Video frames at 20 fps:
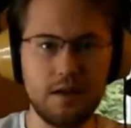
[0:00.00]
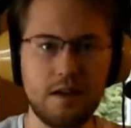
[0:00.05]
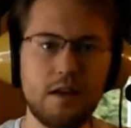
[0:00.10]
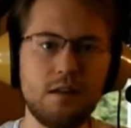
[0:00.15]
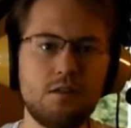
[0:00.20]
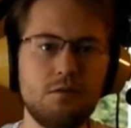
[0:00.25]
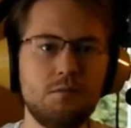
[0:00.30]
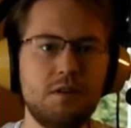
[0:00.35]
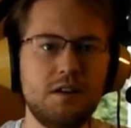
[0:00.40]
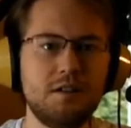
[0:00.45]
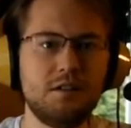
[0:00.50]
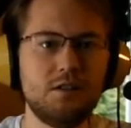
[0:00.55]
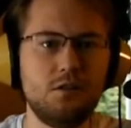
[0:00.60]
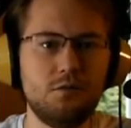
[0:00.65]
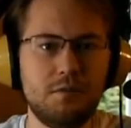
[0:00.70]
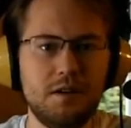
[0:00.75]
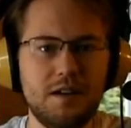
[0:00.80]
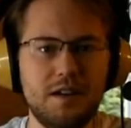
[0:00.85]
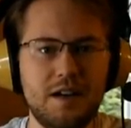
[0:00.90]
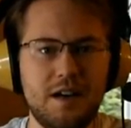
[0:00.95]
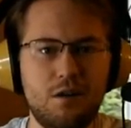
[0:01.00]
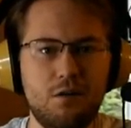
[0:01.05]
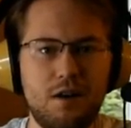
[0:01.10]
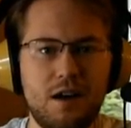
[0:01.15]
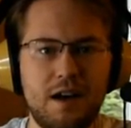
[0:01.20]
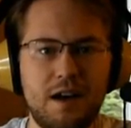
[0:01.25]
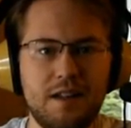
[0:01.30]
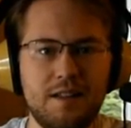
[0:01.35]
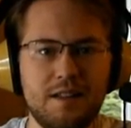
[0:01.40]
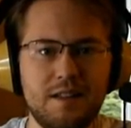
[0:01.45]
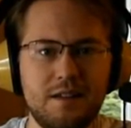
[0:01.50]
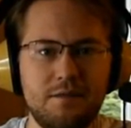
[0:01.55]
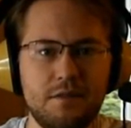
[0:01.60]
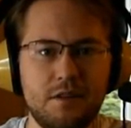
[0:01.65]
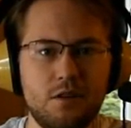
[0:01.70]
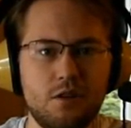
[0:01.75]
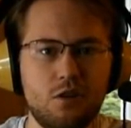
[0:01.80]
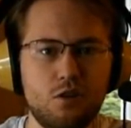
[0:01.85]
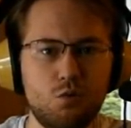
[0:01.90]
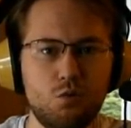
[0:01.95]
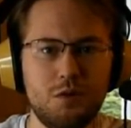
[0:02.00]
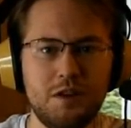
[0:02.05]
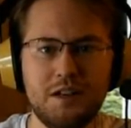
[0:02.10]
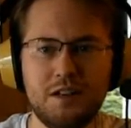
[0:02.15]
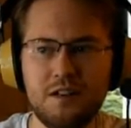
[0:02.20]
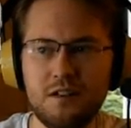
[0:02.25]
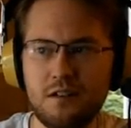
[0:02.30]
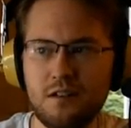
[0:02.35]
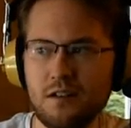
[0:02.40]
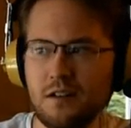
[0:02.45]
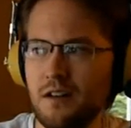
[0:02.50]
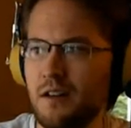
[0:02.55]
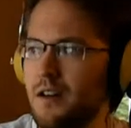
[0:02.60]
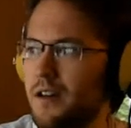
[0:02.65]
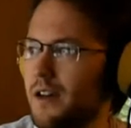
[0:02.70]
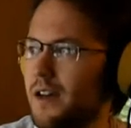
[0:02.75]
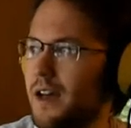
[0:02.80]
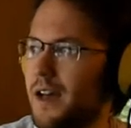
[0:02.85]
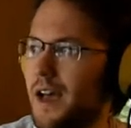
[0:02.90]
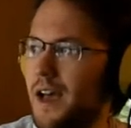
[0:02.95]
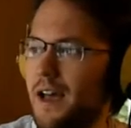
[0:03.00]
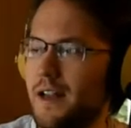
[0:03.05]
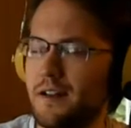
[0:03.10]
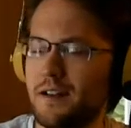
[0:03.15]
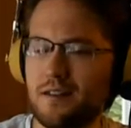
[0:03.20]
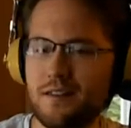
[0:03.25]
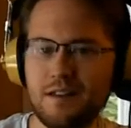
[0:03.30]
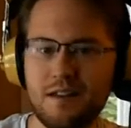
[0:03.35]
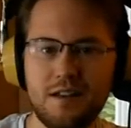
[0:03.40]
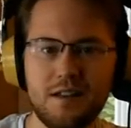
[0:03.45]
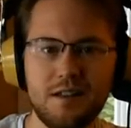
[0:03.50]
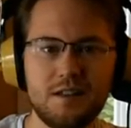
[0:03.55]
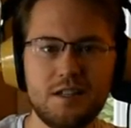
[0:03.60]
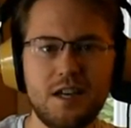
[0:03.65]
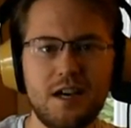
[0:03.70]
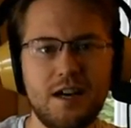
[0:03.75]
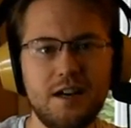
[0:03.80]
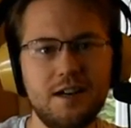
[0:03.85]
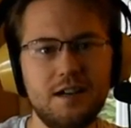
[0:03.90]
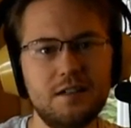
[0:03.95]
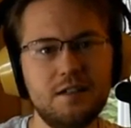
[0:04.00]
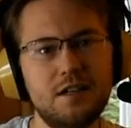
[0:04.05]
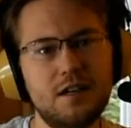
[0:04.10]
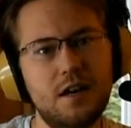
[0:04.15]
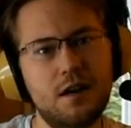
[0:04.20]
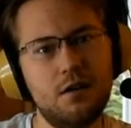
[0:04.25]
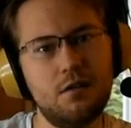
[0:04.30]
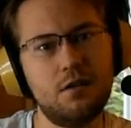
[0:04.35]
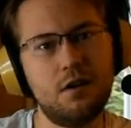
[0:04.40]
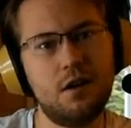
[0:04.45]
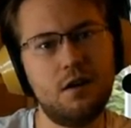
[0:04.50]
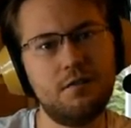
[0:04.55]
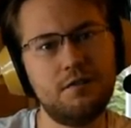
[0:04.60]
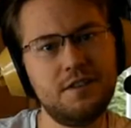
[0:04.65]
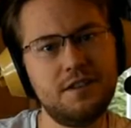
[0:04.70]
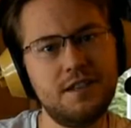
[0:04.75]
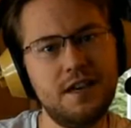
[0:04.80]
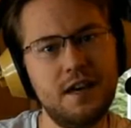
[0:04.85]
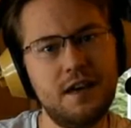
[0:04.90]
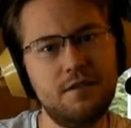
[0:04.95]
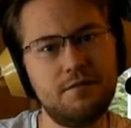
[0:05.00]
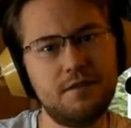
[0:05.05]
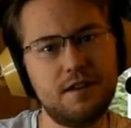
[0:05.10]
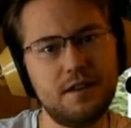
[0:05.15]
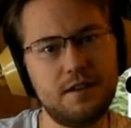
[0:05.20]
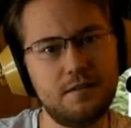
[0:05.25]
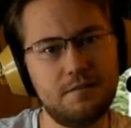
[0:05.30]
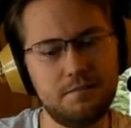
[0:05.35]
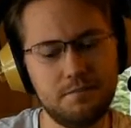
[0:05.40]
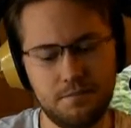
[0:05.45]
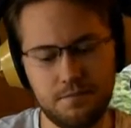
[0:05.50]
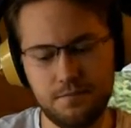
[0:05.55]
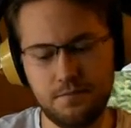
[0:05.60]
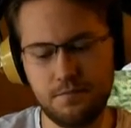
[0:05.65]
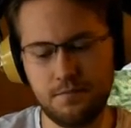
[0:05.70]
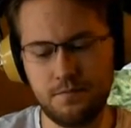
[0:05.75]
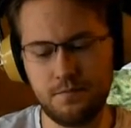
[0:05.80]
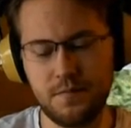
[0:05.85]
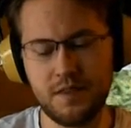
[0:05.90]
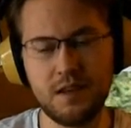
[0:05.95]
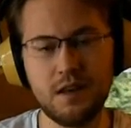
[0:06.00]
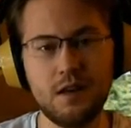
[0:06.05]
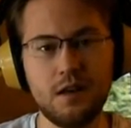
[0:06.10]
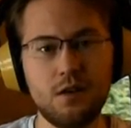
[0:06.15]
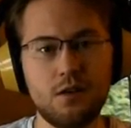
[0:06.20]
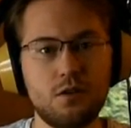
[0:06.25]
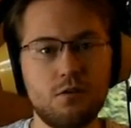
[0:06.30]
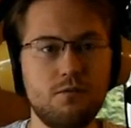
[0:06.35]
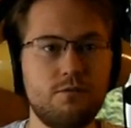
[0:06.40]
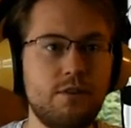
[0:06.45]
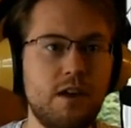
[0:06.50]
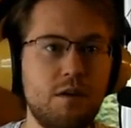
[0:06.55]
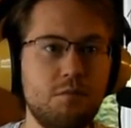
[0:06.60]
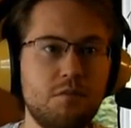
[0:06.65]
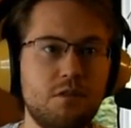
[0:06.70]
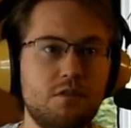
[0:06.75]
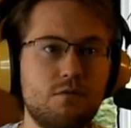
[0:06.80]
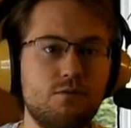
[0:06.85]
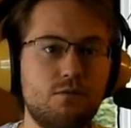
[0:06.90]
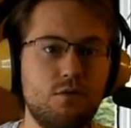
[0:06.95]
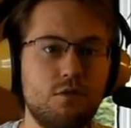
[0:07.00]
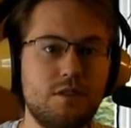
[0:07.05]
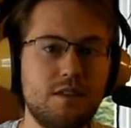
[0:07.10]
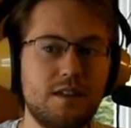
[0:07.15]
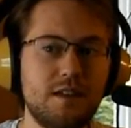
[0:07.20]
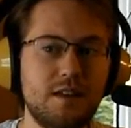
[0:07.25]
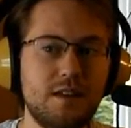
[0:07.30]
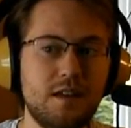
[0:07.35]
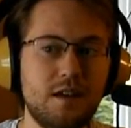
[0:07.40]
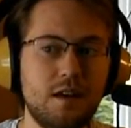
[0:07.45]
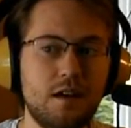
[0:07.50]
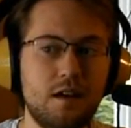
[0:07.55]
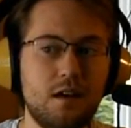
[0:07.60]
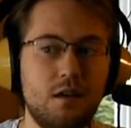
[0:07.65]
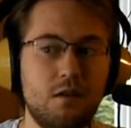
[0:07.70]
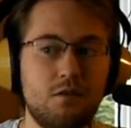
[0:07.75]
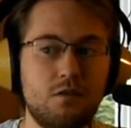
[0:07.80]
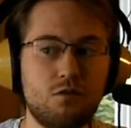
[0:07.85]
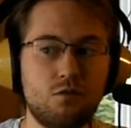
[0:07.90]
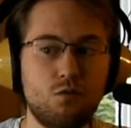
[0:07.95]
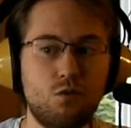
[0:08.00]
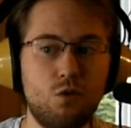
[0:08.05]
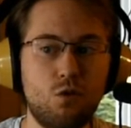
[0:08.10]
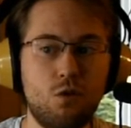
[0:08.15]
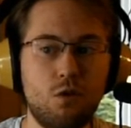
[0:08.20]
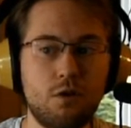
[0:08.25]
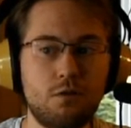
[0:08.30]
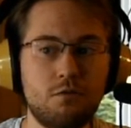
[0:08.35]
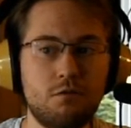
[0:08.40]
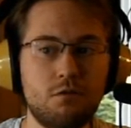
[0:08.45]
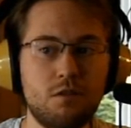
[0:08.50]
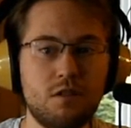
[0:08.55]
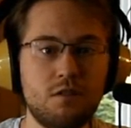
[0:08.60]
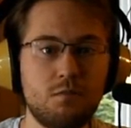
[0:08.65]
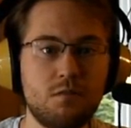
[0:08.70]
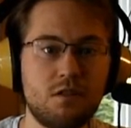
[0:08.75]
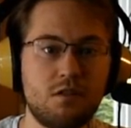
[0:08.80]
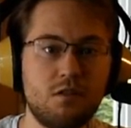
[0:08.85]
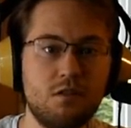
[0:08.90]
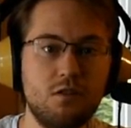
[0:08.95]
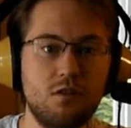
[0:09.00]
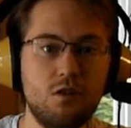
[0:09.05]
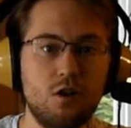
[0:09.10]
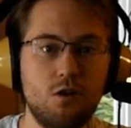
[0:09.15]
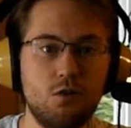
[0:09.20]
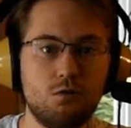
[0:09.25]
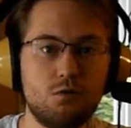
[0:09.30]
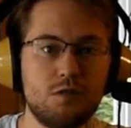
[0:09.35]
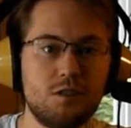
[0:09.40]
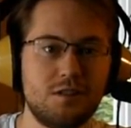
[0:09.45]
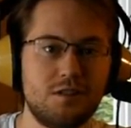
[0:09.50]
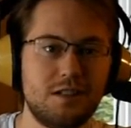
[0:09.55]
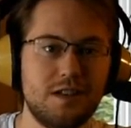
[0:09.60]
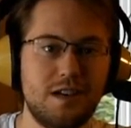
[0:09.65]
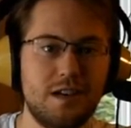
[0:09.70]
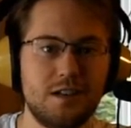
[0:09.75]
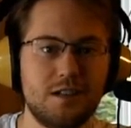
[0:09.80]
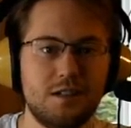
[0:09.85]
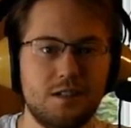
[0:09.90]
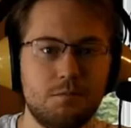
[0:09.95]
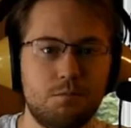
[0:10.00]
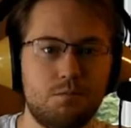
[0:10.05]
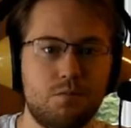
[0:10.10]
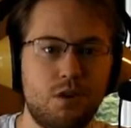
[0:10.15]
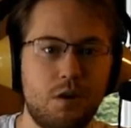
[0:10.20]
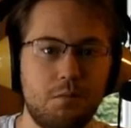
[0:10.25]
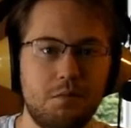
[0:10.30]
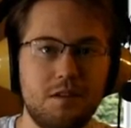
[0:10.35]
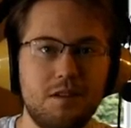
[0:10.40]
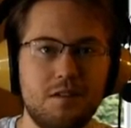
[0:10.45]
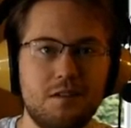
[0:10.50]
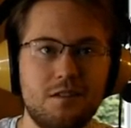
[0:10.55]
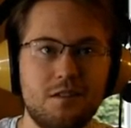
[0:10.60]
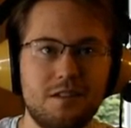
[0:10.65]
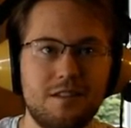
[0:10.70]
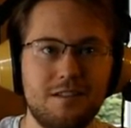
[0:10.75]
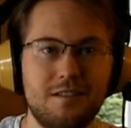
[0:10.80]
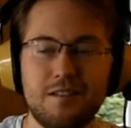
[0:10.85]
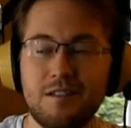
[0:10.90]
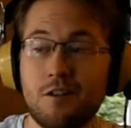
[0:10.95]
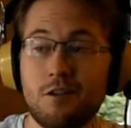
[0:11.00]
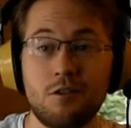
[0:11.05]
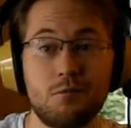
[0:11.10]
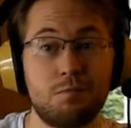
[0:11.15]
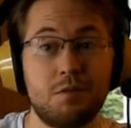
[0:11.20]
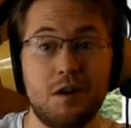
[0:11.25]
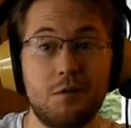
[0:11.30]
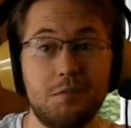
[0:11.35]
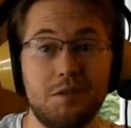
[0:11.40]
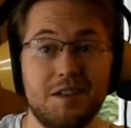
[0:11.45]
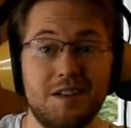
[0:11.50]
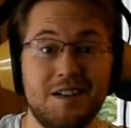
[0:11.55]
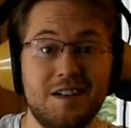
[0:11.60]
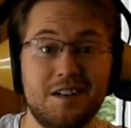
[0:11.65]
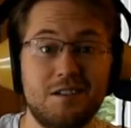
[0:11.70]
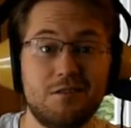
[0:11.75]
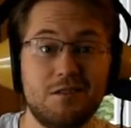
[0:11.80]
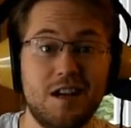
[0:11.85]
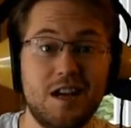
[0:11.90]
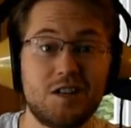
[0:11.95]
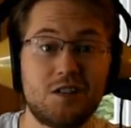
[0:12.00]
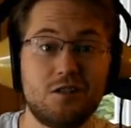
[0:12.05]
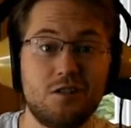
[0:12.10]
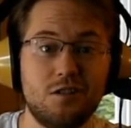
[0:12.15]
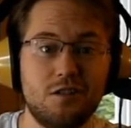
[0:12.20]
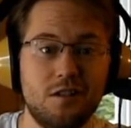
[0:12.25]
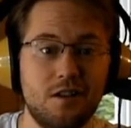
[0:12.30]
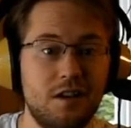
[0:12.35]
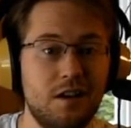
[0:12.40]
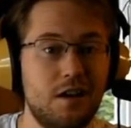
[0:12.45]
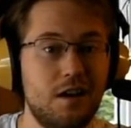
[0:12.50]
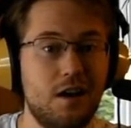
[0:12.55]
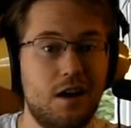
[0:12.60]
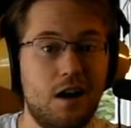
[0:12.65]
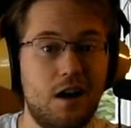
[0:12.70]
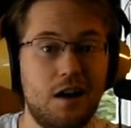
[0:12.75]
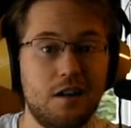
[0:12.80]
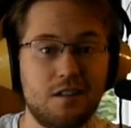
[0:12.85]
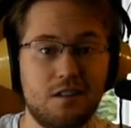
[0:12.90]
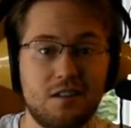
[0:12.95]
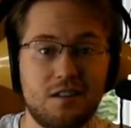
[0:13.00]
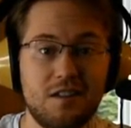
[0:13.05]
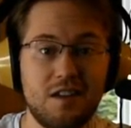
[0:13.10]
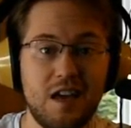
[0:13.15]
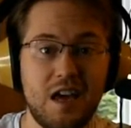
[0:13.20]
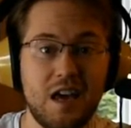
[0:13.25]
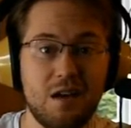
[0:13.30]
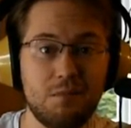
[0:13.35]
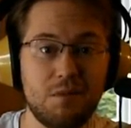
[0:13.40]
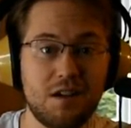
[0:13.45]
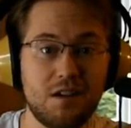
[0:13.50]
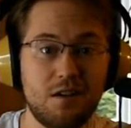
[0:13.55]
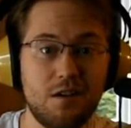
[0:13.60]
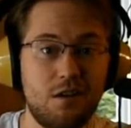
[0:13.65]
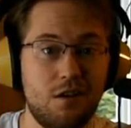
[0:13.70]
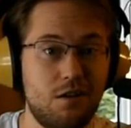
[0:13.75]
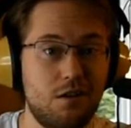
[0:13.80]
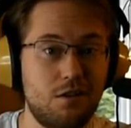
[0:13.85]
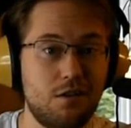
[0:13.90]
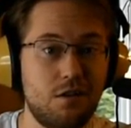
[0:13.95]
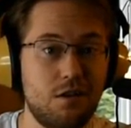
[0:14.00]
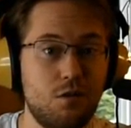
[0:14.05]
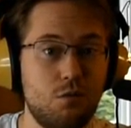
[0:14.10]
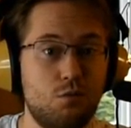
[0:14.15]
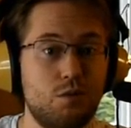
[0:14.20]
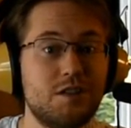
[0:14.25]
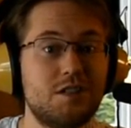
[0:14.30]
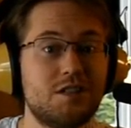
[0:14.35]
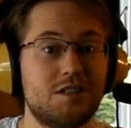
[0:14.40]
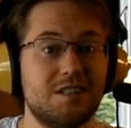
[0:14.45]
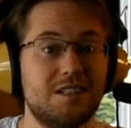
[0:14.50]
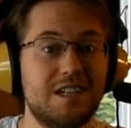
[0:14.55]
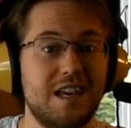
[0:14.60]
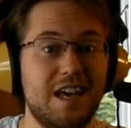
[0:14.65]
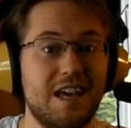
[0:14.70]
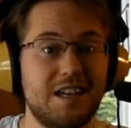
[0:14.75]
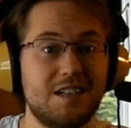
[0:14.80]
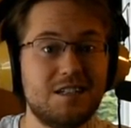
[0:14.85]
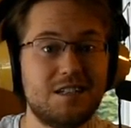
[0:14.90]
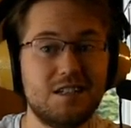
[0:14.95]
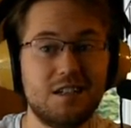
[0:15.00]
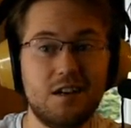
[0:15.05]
As you might know by now, I live in Sweden and the tiny town of Gävle, famous for the straw Christmas goat that probably is. There is probably an international odds gaming on which date